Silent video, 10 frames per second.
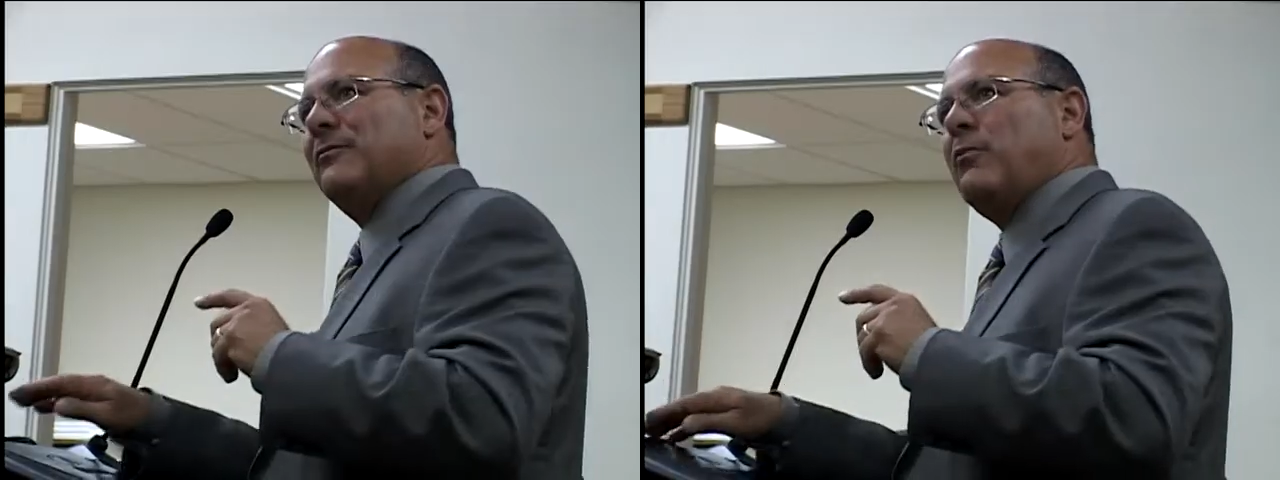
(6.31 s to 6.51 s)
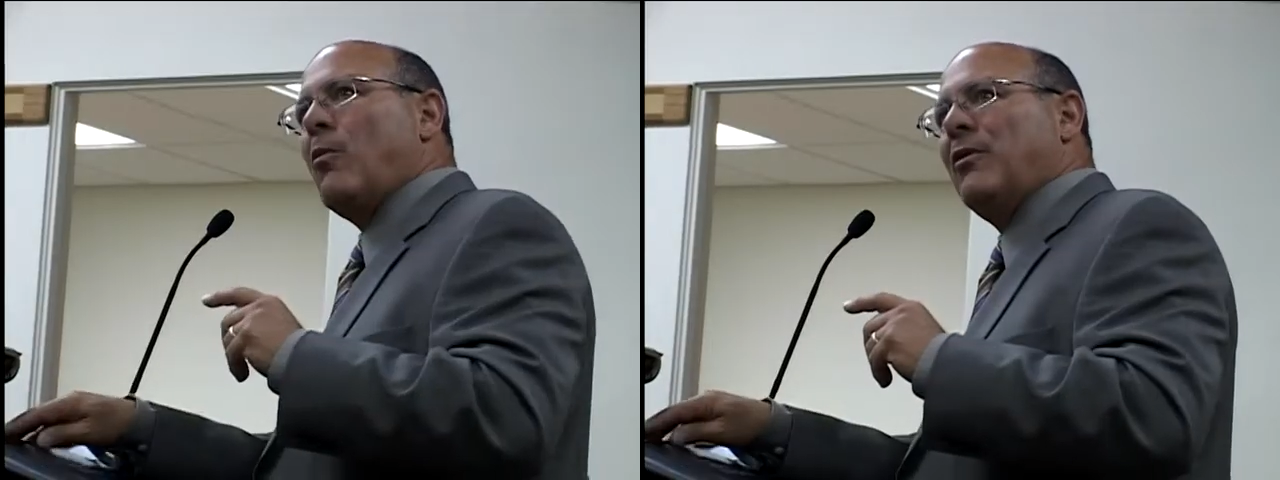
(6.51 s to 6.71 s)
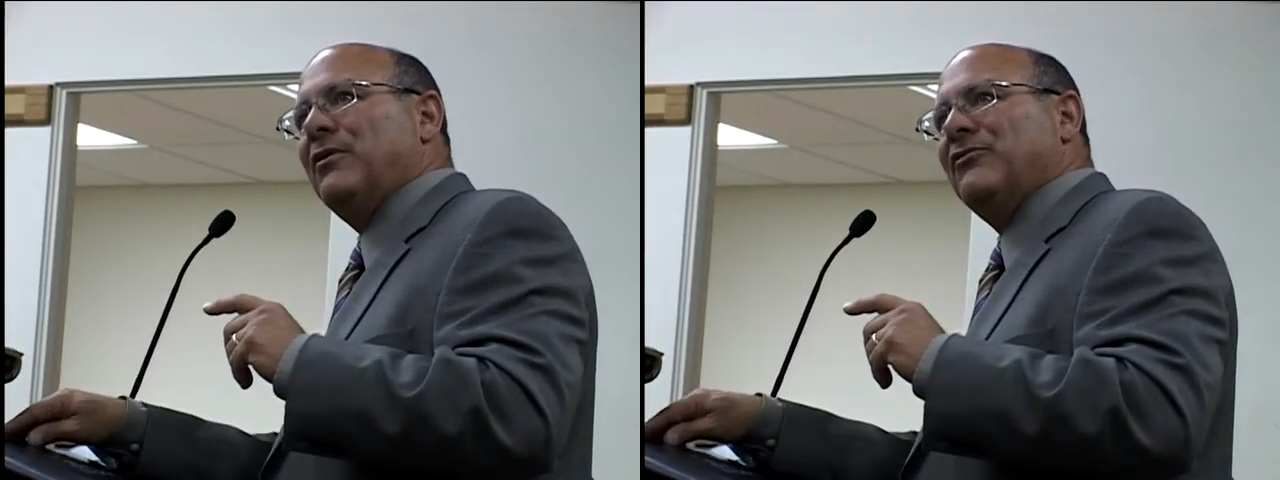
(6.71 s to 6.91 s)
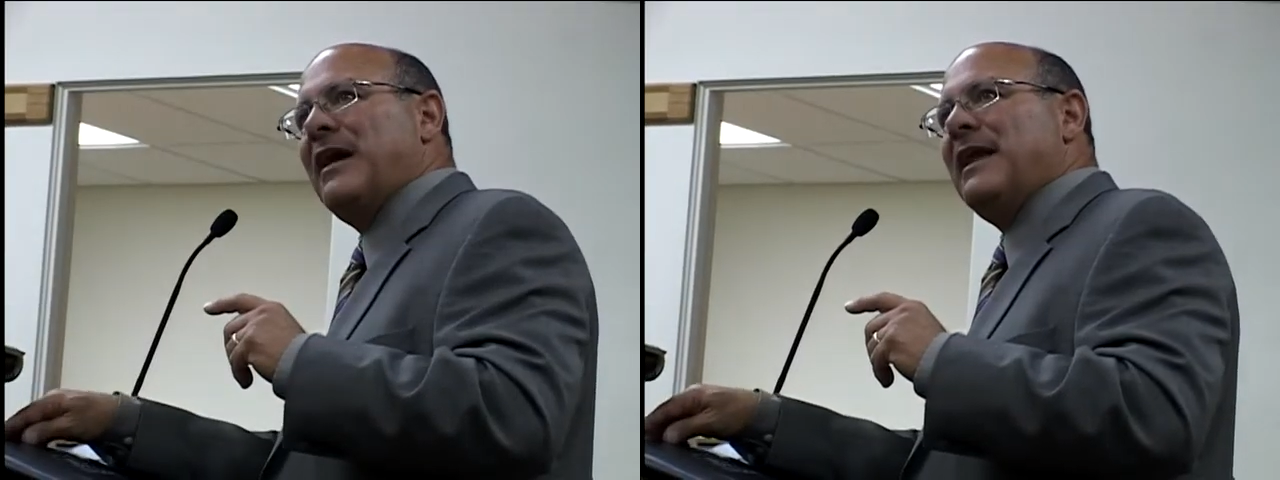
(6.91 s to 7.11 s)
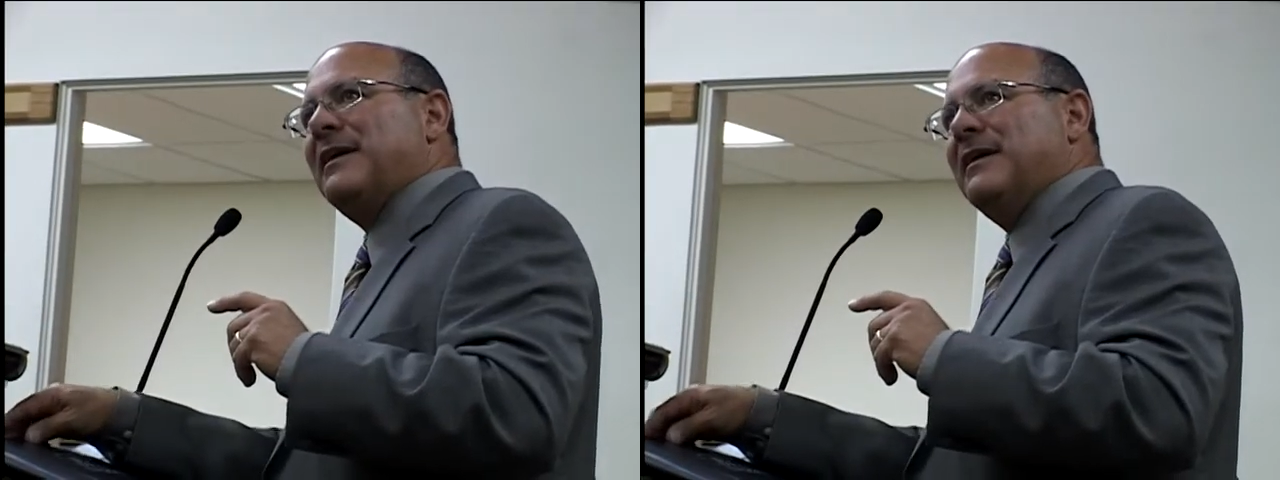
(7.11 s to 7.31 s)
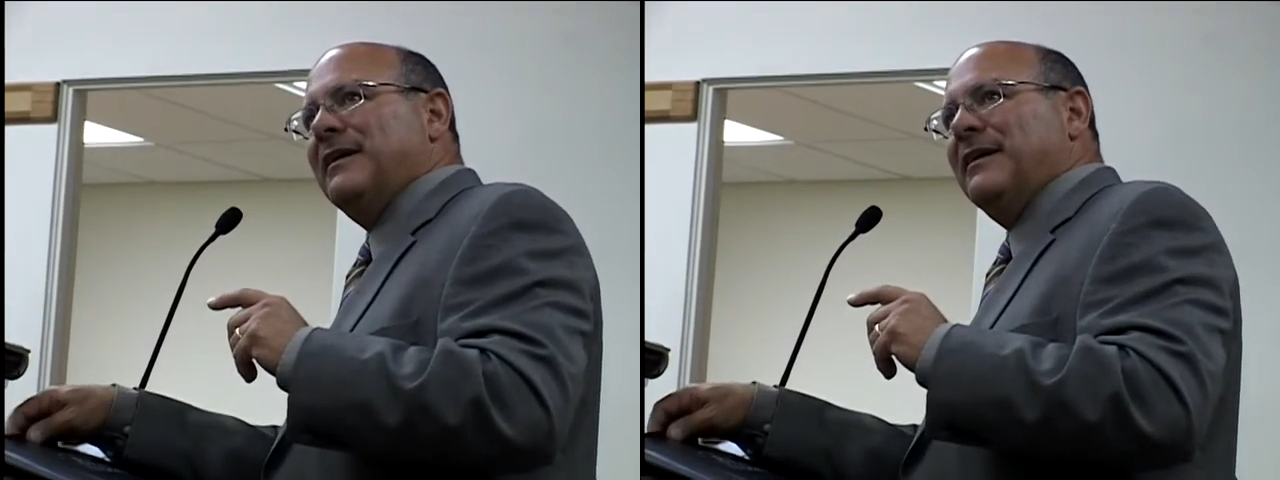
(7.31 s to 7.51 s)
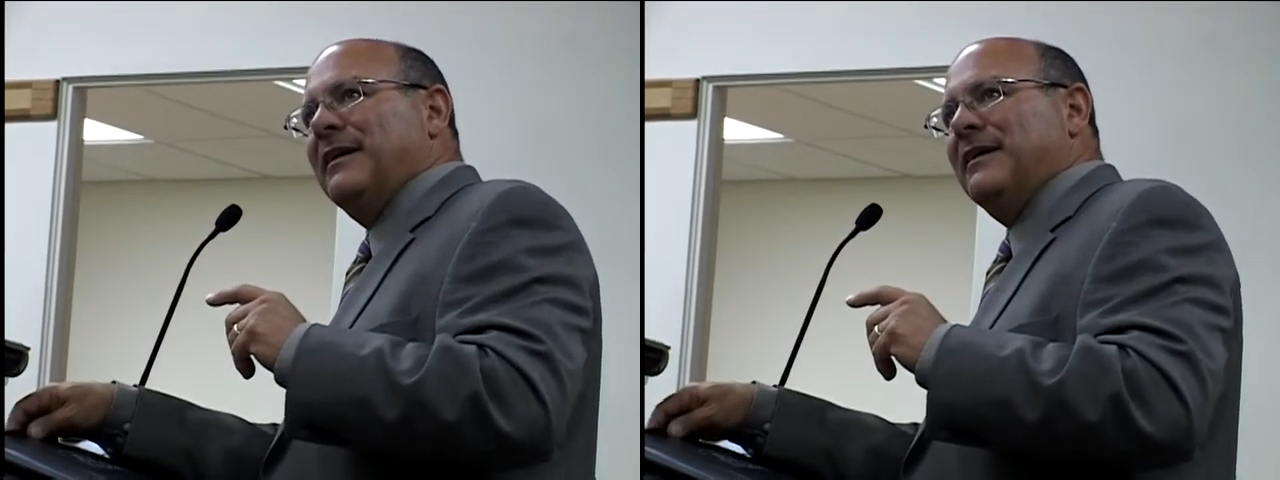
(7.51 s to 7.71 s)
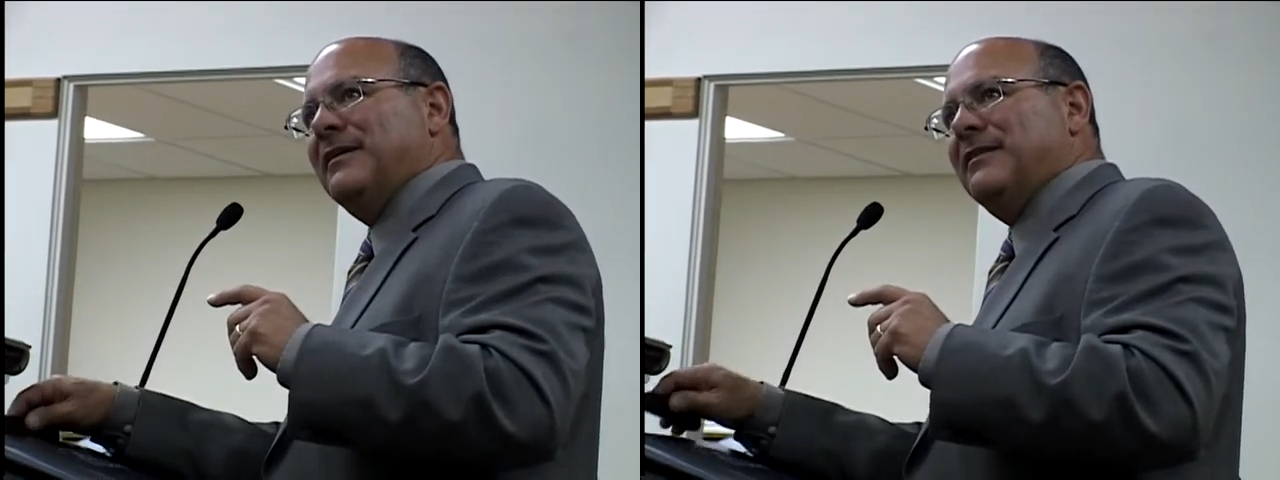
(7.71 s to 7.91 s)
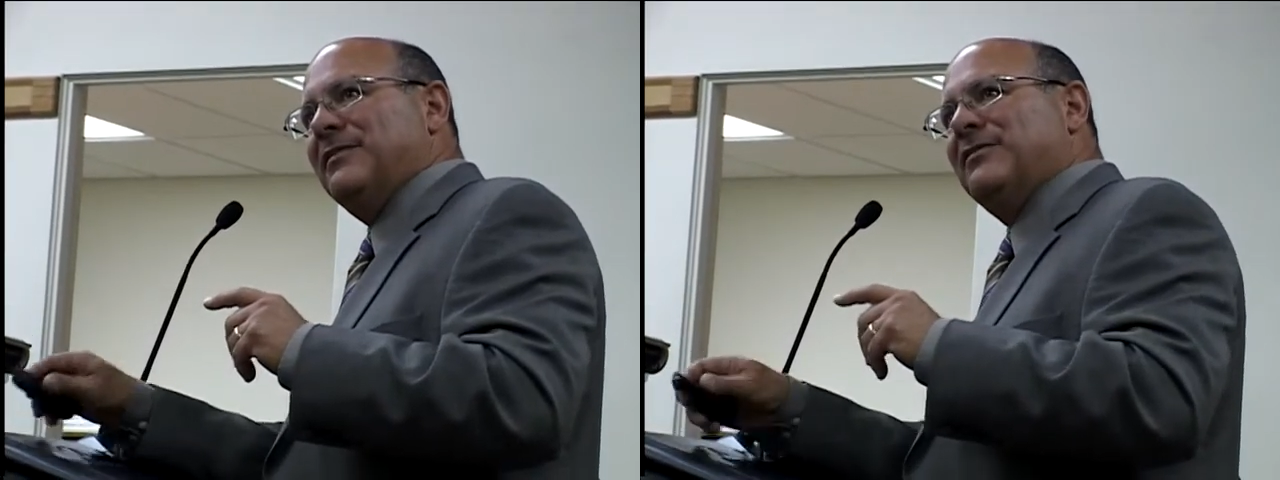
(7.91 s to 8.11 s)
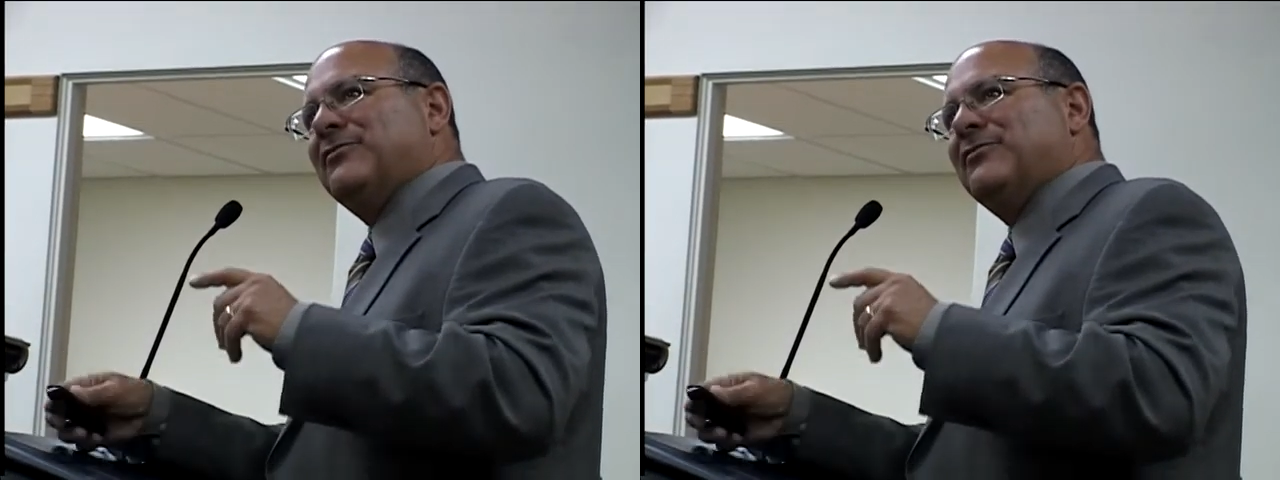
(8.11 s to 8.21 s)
Martin Adams, returned